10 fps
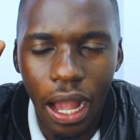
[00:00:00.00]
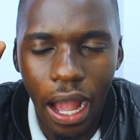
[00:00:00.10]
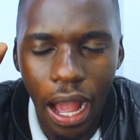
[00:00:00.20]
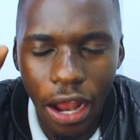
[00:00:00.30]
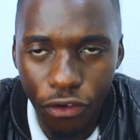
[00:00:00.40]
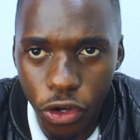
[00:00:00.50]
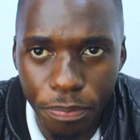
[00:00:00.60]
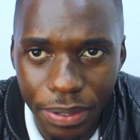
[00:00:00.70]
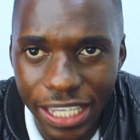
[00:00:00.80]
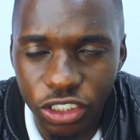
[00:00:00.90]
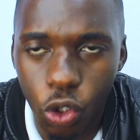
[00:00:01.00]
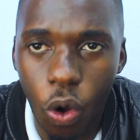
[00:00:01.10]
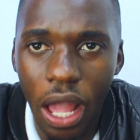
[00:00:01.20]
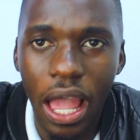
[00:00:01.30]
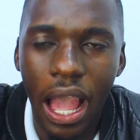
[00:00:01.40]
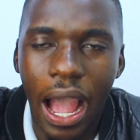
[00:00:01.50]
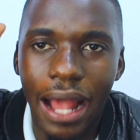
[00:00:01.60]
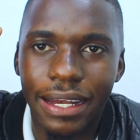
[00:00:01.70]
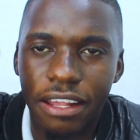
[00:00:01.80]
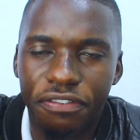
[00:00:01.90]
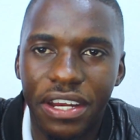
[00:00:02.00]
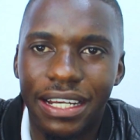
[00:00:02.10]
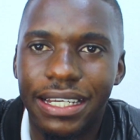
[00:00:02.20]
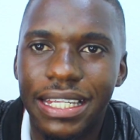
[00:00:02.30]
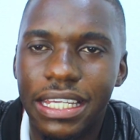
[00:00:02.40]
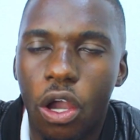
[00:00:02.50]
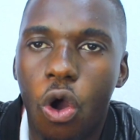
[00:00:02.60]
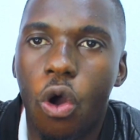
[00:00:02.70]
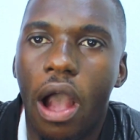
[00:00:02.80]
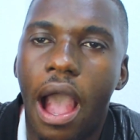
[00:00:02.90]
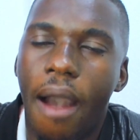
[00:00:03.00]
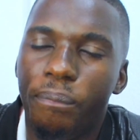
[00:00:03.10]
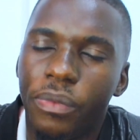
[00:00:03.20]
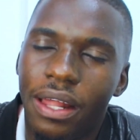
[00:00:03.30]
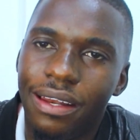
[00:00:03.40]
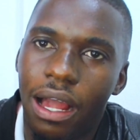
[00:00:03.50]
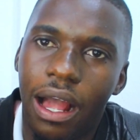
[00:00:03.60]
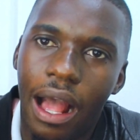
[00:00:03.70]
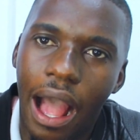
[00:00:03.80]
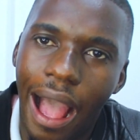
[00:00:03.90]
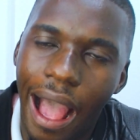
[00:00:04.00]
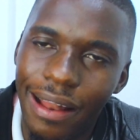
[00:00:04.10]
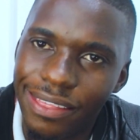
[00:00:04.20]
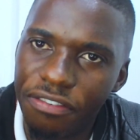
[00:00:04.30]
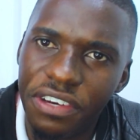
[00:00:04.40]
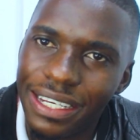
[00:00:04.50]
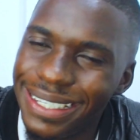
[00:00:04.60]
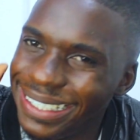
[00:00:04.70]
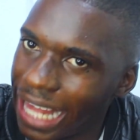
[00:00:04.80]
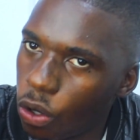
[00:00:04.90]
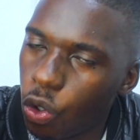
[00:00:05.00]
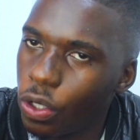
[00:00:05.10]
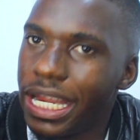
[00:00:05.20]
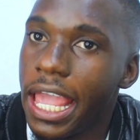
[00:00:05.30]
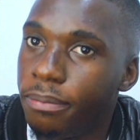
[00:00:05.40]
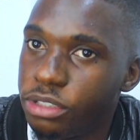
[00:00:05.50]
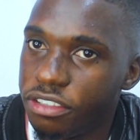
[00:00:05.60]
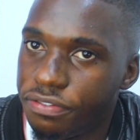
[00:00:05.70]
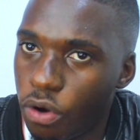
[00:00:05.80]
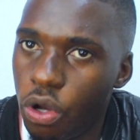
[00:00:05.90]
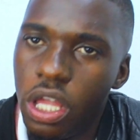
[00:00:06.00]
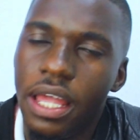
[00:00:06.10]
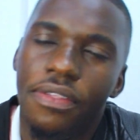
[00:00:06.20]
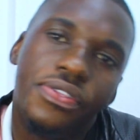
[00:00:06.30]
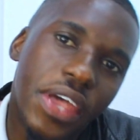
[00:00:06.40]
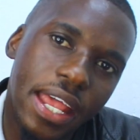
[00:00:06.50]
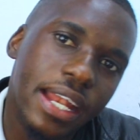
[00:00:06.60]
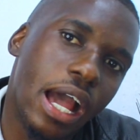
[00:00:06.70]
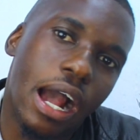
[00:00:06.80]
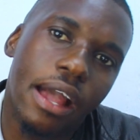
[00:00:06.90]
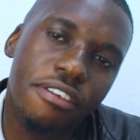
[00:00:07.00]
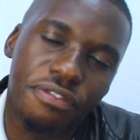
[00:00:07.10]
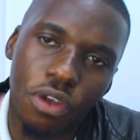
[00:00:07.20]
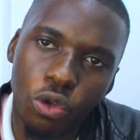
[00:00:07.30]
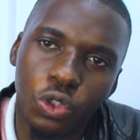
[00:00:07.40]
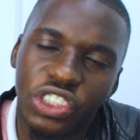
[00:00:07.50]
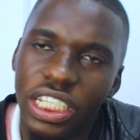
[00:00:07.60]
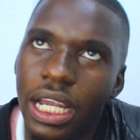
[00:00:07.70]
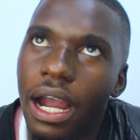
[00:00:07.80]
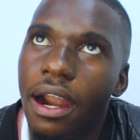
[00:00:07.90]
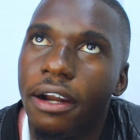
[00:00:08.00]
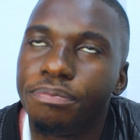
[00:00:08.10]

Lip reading: Android Play Store and definitely definitely download MT4. Then if you're using